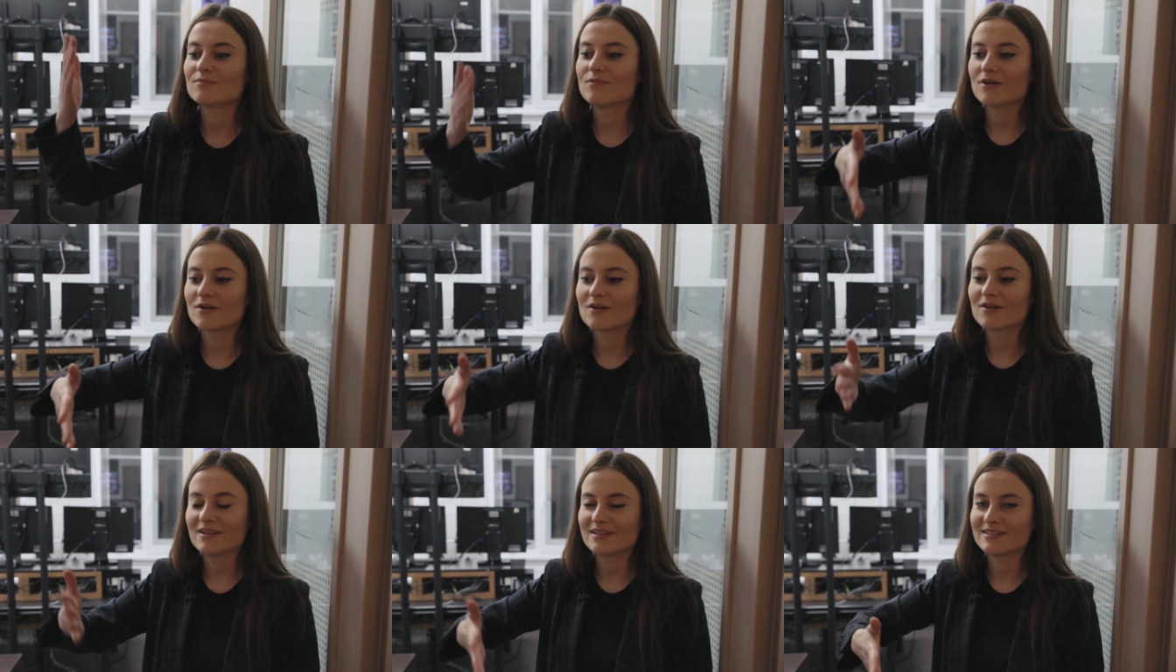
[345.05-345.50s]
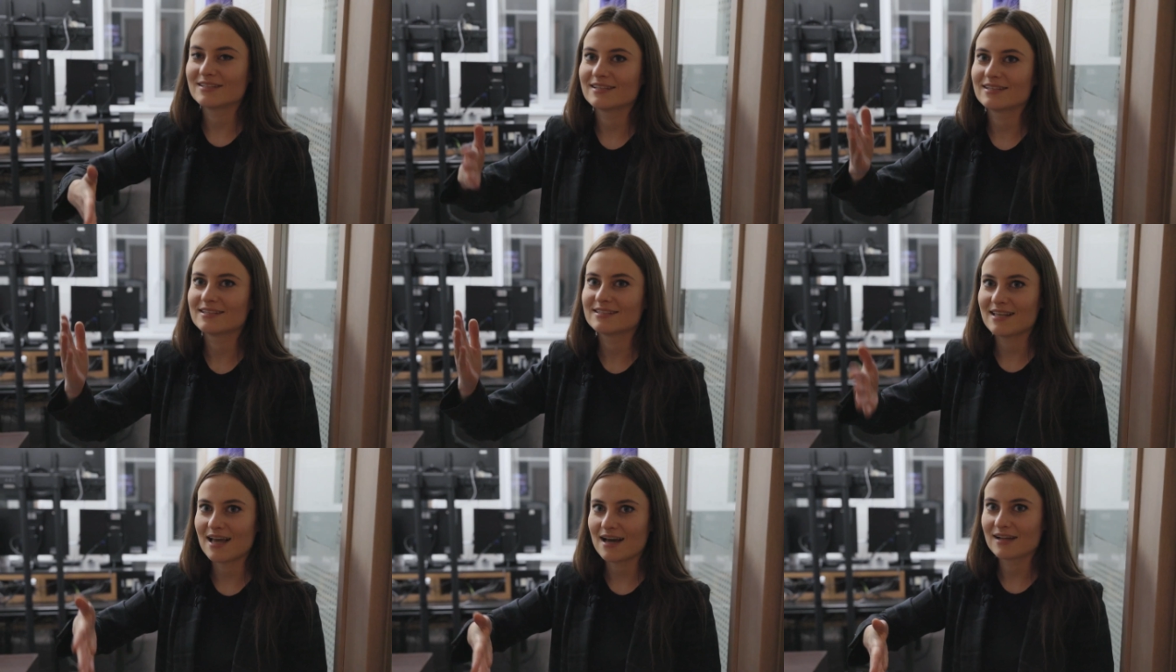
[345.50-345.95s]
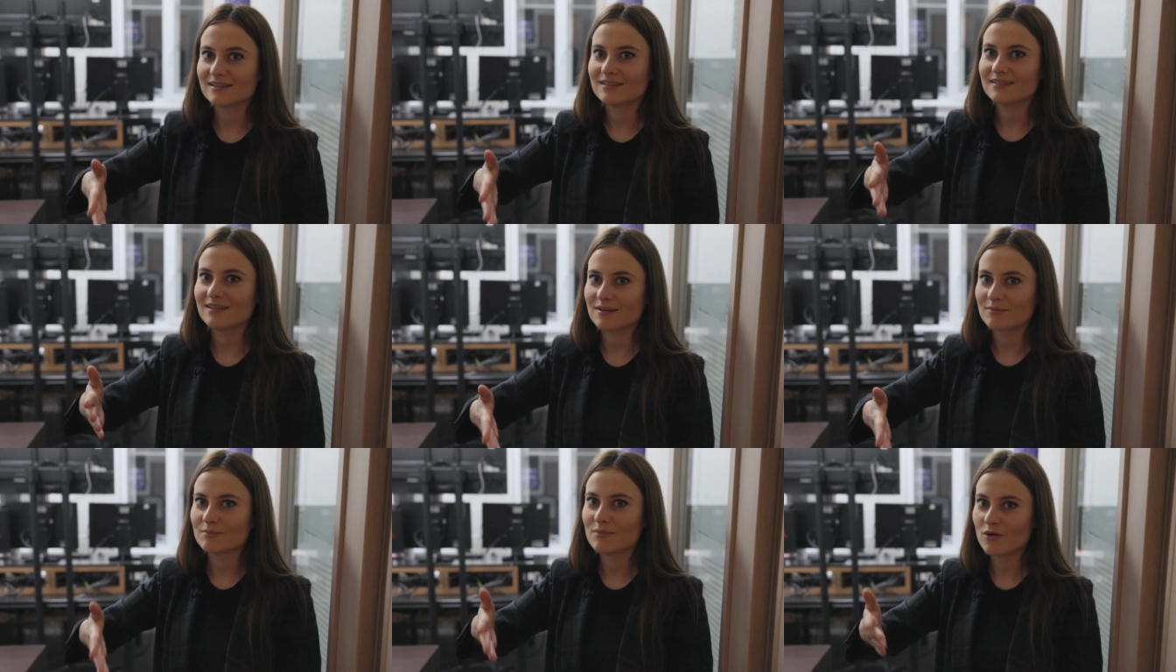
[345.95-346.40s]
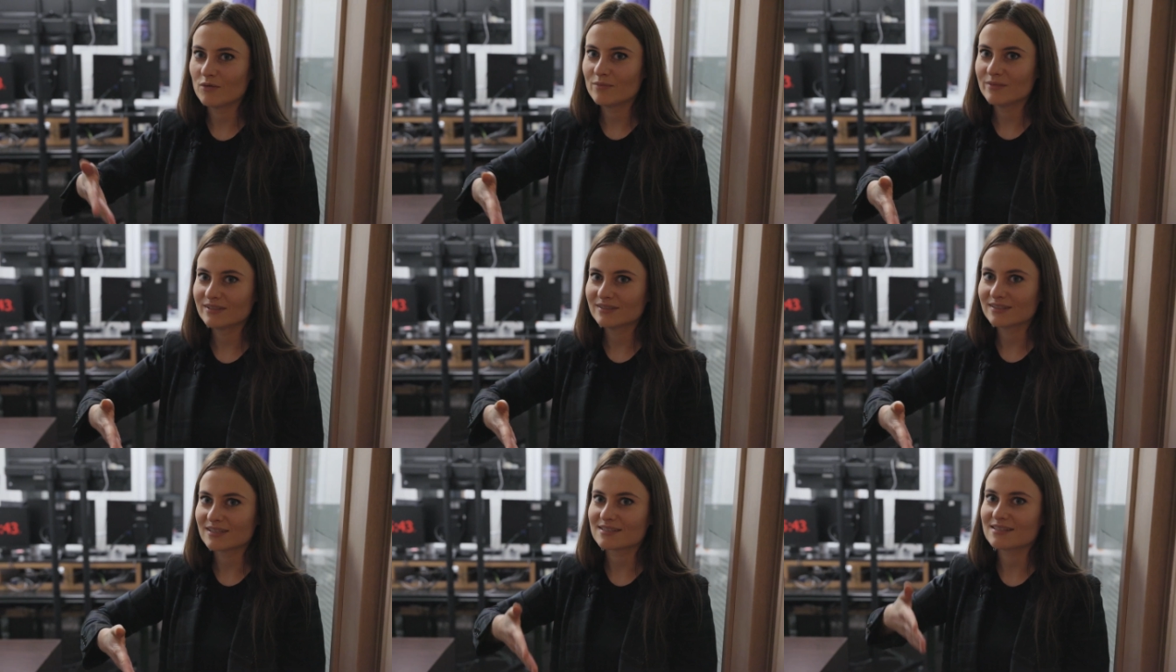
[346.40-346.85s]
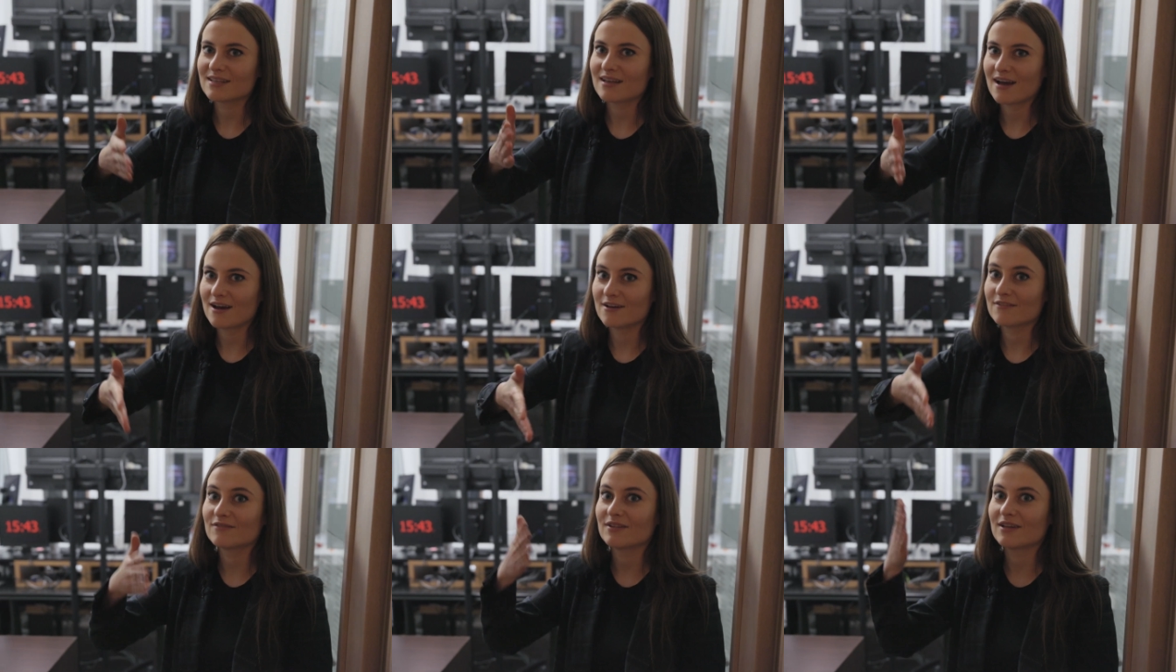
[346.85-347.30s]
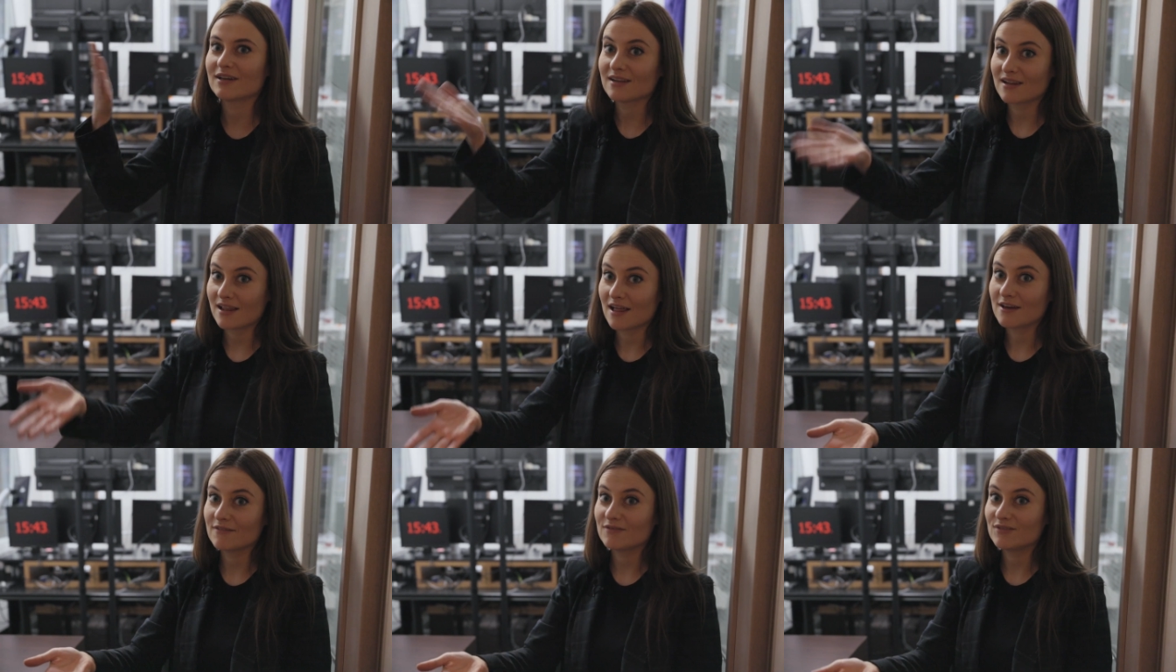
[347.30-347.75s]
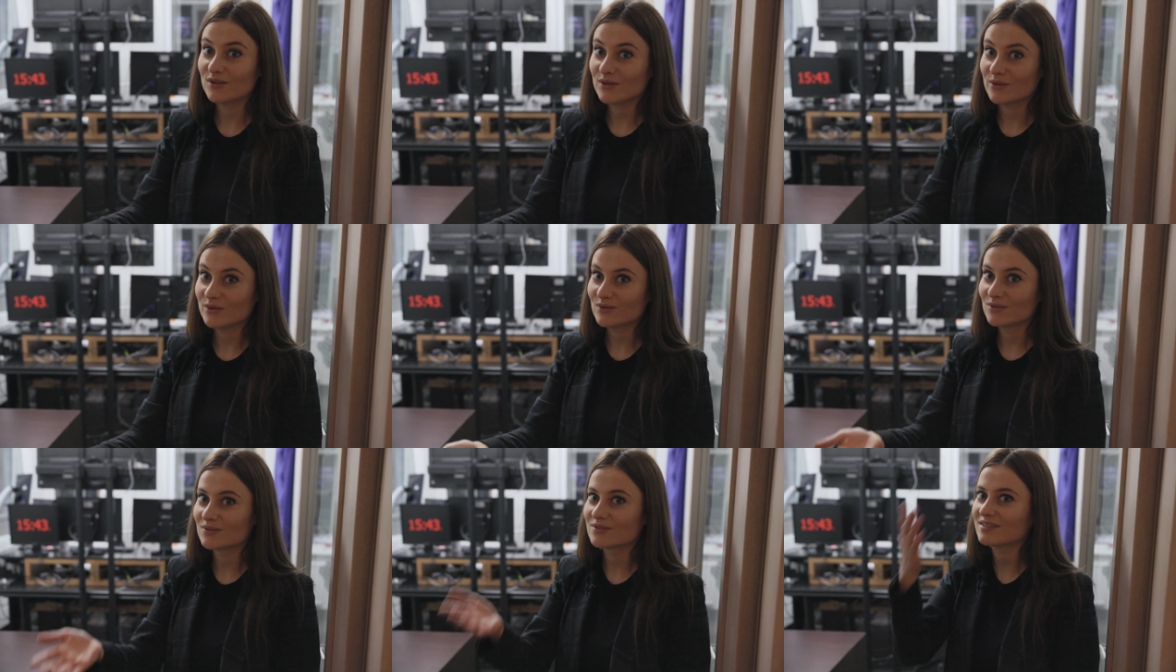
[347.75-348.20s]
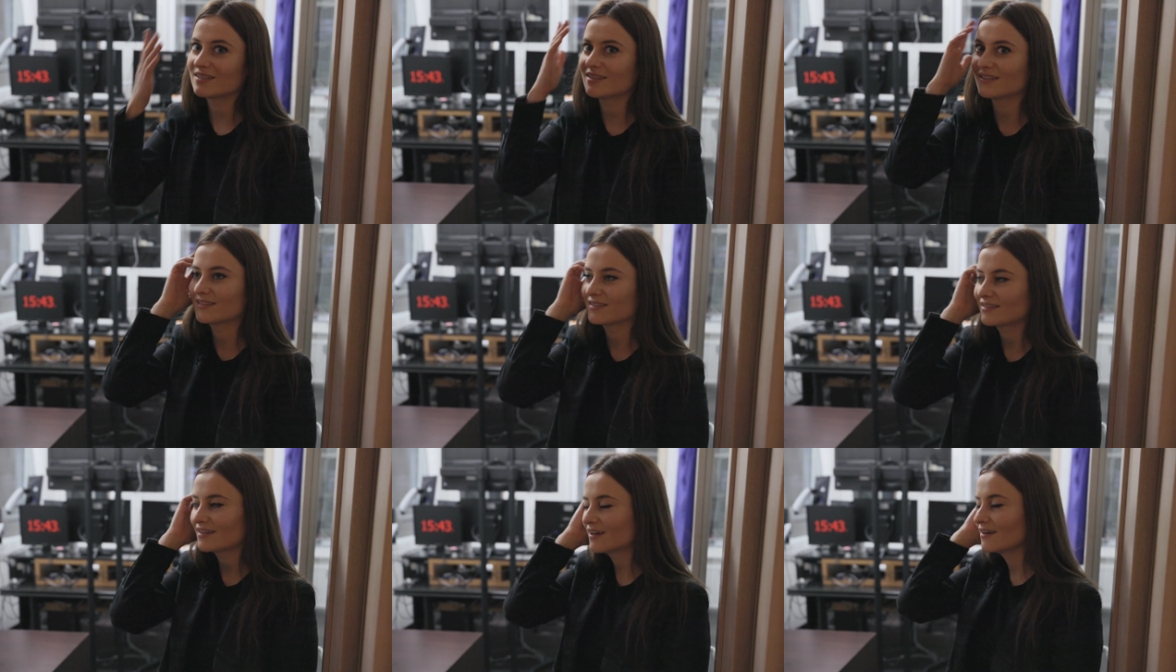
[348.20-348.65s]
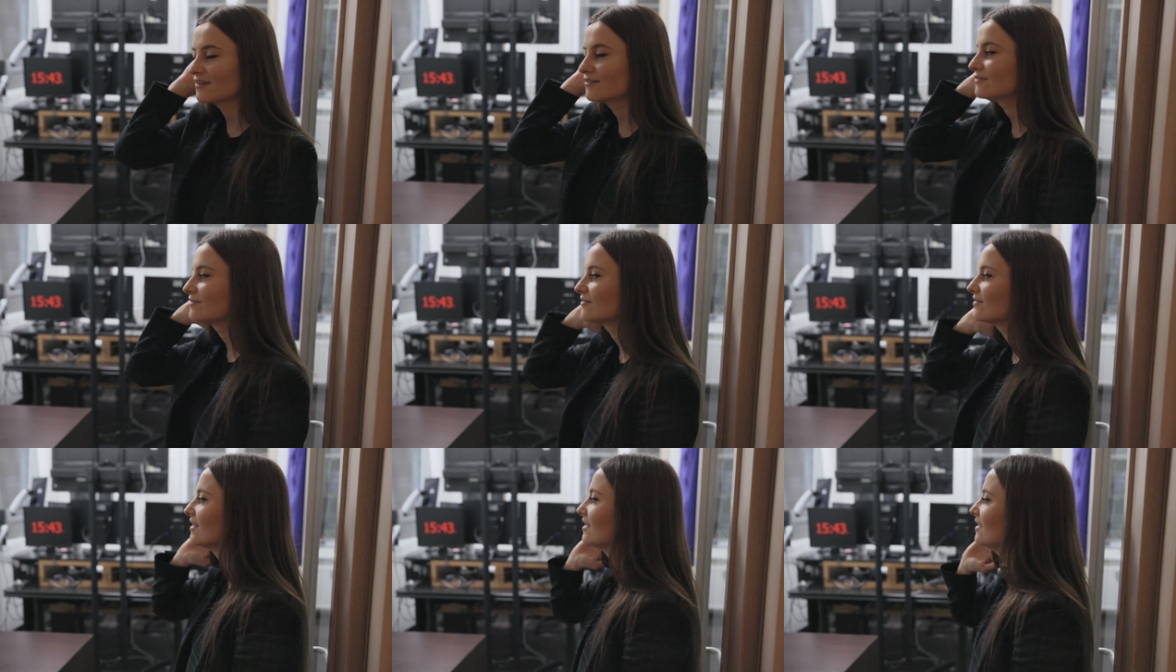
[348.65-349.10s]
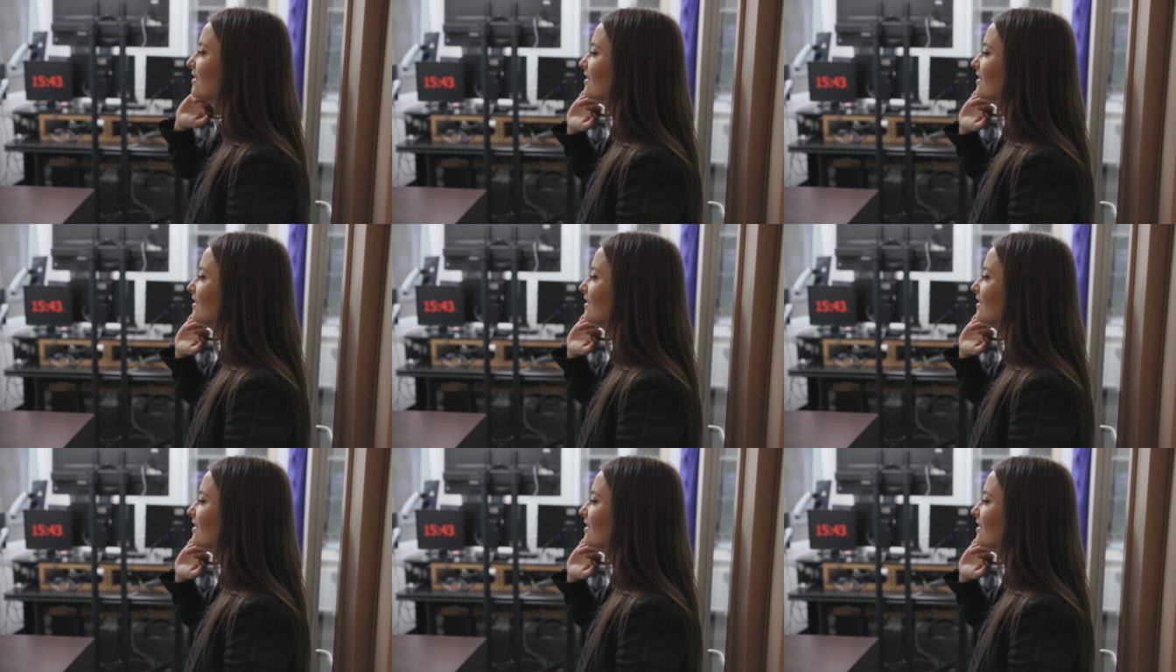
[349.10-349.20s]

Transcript: more or less exactly that moment because they have like live news and stuff.